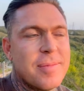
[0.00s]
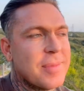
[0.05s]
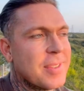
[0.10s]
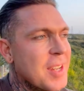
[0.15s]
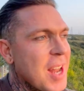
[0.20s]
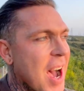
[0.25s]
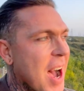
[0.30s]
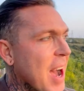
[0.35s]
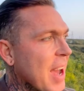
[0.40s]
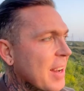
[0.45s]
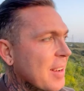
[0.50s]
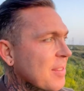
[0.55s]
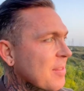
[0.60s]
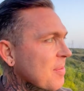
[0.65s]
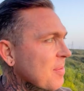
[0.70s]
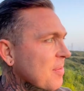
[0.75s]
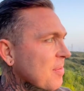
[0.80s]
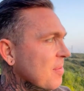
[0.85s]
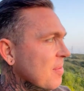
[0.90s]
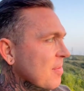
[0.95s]
It's not.
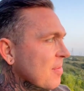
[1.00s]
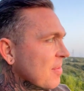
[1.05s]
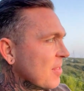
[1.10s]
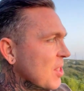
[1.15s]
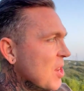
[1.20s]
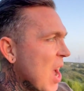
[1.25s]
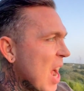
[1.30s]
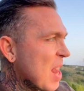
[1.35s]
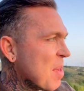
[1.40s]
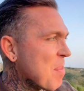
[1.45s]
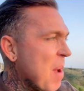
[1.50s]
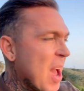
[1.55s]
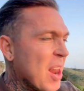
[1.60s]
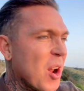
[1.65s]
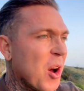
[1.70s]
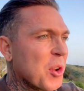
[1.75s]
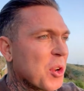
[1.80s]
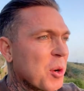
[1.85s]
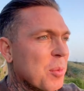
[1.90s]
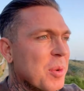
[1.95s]
It's not
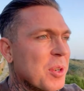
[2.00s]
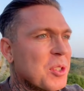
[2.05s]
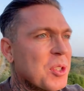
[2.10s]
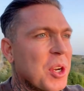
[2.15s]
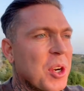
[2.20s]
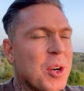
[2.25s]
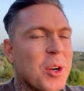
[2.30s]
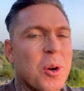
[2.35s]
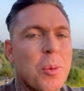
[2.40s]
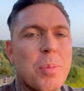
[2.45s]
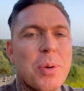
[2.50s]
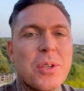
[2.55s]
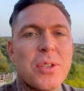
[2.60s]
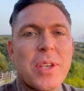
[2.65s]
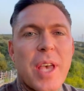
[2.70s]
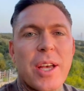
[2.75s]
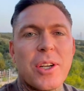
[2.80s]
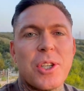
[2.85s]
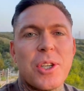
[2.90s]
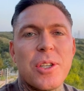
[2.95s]
about all your material
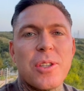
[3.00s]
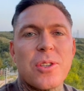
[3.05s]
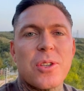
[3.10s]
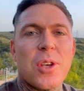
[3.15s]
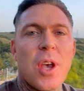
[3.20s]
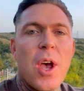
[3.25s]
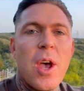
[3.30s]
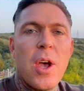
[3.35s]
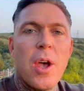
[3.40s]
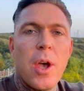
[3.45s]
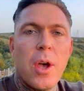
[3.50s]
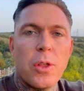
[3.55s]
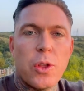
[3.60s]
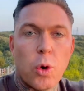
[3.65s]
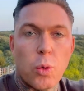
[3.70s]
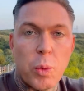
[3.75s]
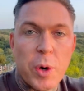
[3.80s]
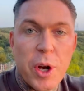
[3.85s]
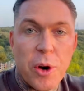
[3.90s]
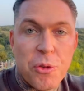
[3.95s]
possessions.
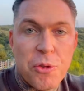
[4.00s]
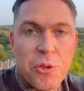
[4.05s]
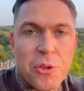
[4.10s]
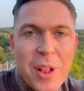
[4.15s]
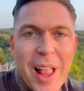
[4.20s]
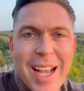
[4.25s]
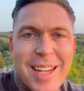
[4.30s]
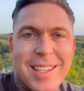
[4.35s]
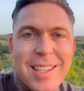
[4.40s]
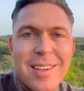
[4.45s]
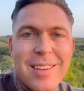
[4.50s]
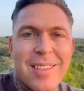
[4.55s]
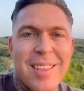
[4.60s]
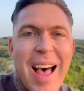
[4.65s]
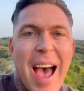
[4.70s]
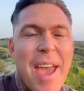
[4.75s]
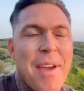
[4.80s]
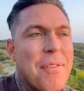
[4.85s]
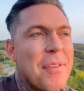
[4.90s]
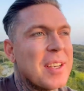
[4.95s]
The real flex in
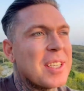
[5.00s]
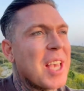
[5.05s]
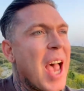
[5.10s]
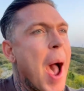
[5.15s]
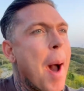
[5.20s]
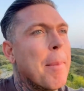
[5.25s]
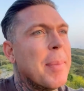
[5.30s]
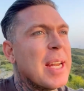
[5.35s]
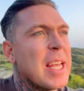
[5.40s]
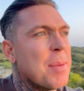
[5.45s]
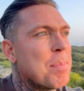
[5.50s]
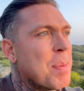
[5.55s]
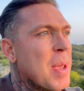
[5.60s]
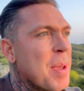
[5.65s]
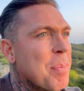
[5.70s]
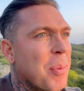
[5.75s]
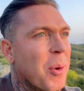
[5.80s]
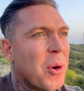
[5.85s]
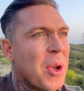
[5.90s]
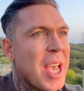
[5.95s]
life is how many
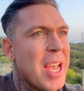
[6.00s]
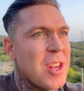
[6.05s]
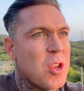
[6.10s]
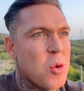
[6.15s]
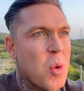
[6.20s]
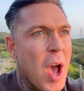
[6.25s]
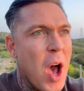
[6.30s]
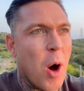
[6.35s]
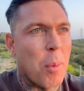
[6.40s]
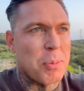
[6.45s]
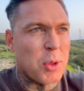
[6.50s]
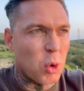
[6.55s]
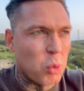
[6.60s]
people can you help?